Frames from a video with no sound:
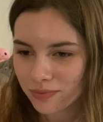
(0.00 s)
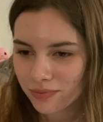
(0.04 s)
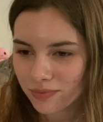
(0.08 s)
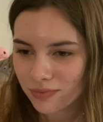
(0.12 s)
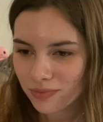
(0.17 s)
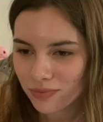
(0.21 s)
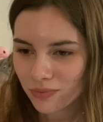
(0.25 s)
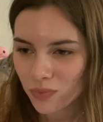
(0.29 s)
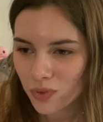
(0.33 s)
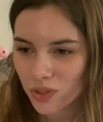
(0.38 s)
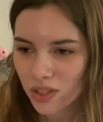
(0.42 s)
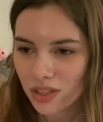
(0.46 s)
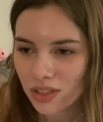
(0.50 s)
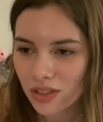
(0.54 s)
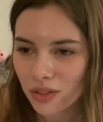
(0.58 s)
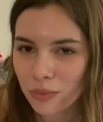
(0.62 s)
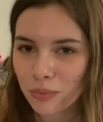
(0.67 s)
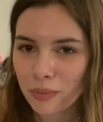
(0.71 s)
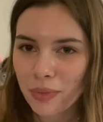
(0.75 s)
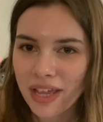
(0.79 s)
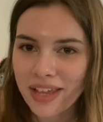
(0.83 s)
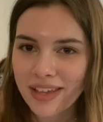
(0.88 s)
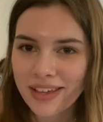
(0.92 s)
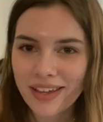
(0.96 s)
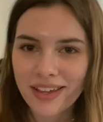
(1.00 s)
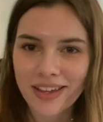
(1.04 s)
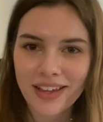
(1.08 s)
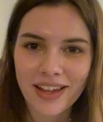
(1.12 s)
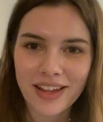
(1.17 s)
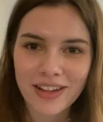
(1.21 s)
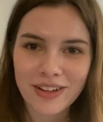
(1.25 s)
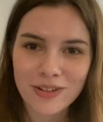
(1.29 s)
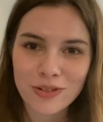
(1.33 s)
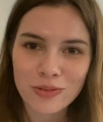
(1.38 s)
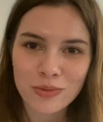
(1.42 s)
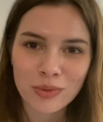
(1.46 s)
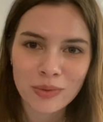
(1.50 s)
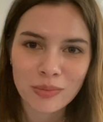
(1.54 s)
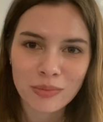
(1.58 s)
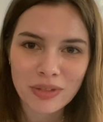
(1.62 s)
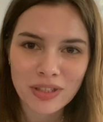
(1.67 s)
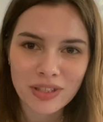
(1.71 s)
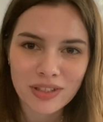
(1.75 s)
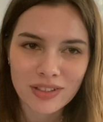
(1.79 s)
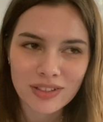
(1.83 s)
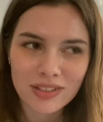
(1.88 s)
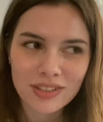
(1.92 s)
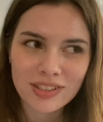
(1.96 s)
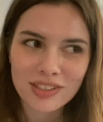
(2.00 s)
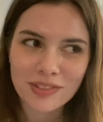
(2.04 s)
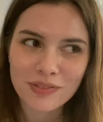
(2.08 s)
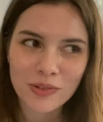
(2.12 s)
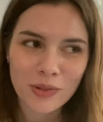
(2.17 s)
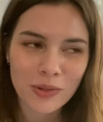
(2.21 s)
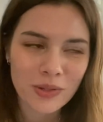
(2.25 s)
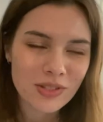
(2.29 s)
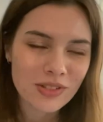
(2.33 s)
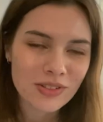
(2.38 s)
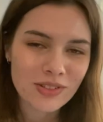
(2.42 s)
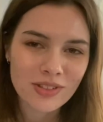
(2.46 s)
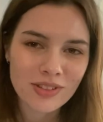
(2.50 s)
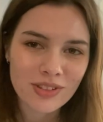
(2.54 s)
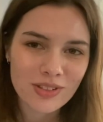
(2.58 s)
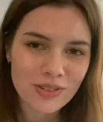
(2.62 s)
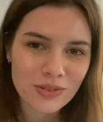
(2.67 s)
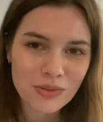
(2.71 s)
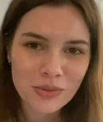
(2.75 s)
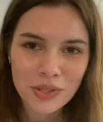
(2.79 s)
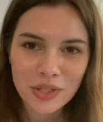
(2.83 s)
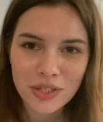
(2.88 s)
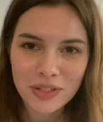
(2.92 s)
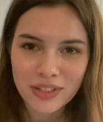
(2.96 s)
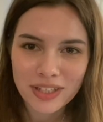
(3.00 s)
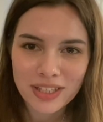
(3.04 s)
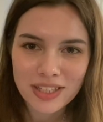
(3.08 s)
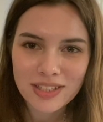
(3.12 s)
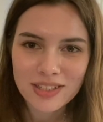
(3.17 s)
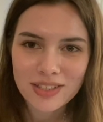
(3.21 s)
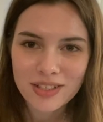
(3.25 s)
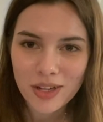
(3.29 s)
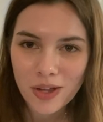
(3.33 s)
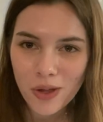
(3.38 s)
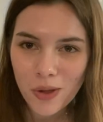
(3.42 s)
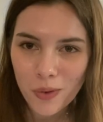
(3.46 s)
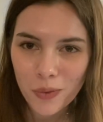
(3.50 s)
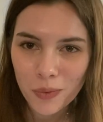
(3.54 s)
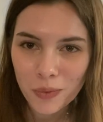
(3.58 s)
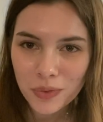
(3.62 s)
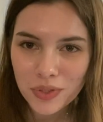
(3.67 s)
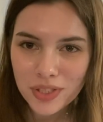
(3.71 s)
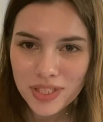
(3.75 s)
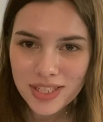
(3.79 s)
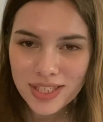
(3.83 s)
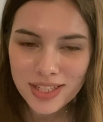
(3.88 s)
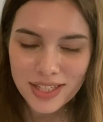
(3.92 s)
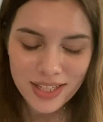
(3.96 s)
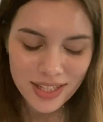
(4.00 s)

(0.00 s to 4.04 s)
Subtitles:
you know, making actual meals, because of course during the school year I don't.